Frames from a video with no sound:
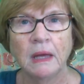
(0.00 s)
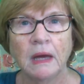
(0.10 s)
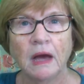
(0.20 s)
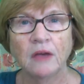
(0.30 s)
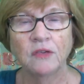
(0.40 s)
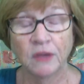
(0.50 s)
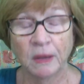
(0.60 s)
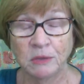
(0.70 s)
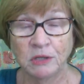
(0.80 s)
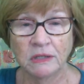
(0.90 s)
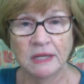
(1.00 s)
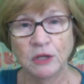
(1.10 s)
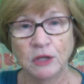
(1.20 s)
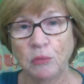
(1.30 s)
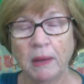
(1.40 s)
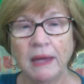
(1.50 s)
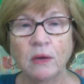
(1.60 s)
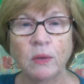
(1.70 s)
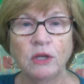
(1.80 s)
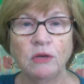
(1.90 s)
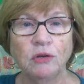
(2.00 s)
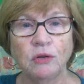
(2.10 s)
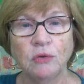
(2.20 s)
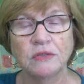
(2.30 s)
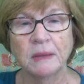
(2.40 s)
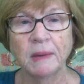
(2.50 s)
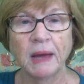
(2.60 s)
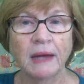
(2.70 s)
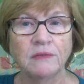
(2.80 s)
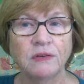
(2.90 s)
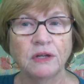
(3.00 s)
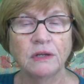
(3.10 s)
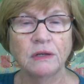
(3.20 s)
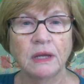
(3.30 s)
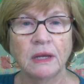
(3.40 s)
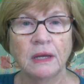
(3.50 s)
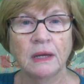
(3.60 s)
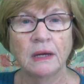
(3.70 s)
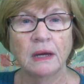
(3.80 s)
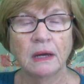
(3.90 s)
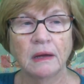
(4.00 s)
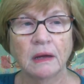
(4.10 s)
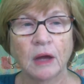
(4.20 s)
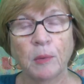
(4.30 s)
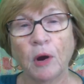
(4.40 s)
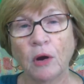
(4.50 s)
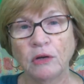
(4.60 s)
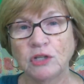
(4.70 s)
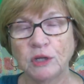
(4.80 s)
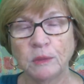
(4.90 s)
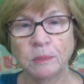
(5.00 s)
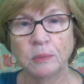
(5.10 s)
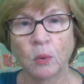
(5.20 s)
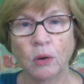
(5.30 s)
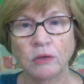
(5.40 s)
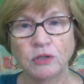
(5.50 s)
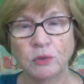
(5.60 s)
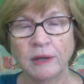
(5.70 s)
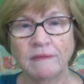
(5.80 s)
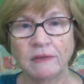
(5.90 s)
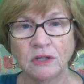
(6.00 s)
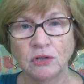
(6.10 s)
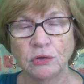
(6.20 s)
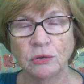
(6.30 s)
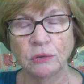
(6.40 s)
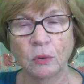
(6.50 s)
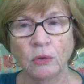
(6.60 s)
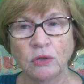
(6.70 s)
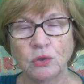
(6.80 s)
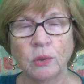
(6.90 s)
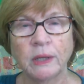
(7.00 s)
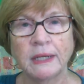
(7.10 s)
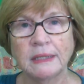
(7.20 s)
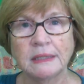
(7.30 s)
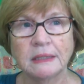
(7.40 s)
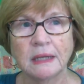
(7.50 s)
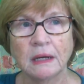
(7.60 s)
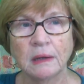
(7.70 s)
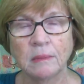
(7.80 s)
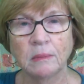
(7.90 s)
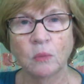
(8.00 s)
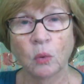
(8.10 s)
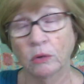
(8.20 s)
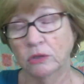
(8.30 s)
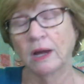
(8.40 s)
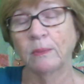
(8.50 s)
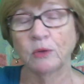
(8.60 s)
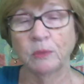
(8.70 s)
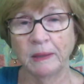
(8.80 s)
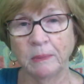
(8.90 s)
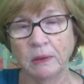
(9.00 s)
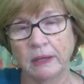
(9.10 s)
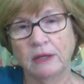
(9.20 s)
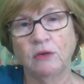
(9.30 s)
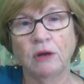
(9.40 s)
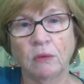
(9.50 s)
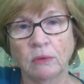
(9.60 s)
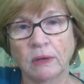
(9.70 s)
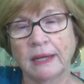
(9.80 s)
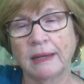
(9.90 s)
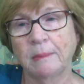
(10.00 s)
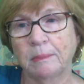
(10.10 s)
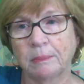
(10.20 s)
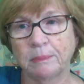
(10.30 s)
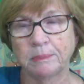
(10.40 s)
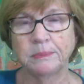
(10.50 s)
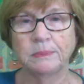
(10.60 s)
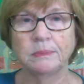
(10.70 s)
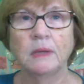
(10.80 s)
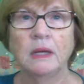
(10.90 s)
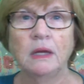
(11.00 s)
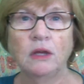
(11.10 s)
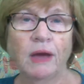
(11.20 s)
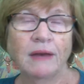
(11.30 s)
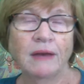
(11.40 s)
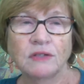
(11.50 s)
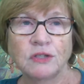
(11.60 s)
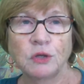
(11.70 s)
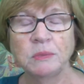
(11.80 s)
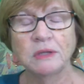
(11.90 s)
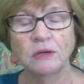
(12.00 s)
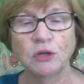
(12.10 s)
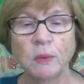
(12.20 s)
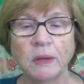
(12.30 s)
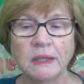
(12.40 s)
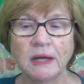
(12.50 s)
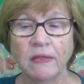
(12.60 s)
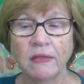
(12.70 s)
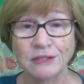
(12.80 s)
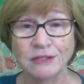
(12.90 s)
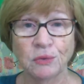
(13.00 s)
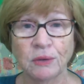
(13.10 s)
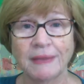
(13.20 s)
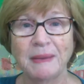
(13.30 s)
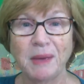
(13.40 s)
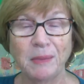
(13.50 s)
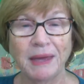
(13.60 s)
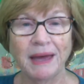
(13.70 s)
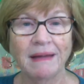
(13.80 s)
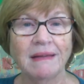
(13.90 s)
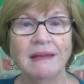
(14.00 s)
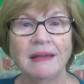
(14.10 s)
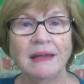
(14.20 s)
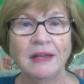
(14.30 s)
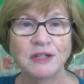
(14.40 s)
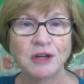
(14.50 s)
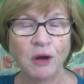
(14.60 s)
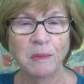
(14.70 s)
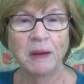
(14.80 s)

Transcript: assumptions that you make when you do some kind of a partnership or joint venture or joint workshop with people, and you don't really kind of assume. So do you want to tell that story, and then maybe I'll talk about